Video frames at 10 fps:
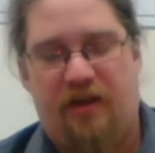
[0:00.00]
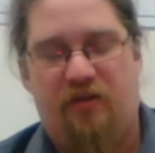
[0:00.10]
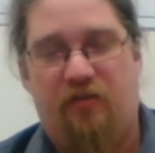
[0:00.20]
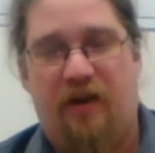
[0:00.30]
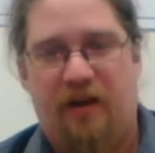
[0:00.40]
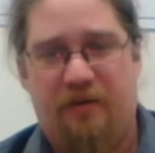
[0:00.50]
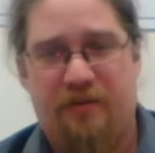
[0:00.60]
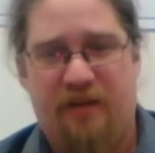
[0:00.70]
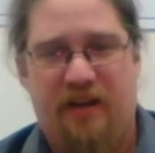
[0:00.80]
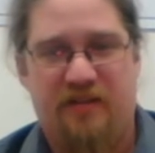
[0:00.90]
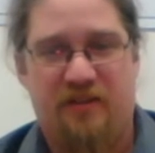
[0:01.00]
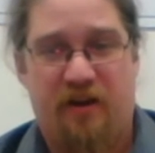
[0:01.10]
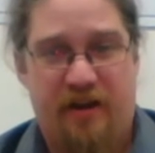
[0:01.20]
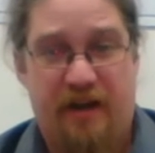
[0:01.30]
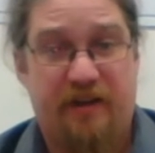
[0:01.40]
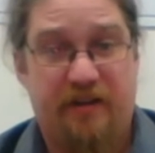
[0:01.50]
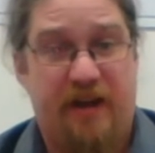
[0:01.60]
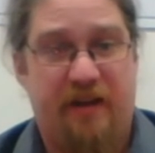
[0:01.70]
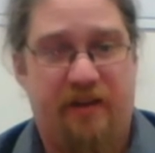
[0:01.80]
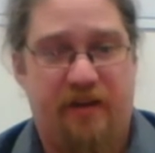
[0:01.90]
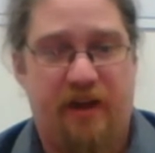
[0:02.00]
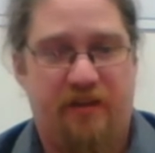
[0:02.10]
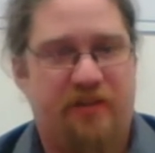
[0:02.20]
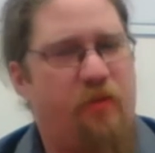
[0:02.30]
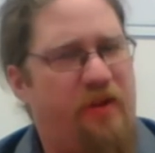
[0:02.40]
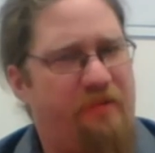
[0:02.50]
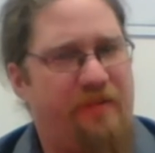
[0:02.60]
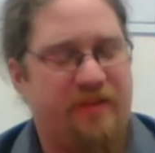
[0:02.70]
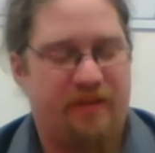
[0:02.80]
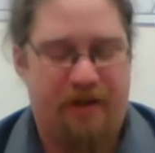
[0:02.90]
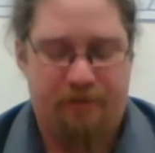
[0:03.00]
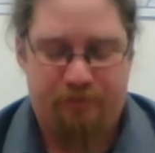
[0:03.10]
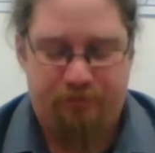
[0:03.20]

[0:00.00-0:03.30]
The red lights mean it's not connected to anything yet, so we're going to fix that.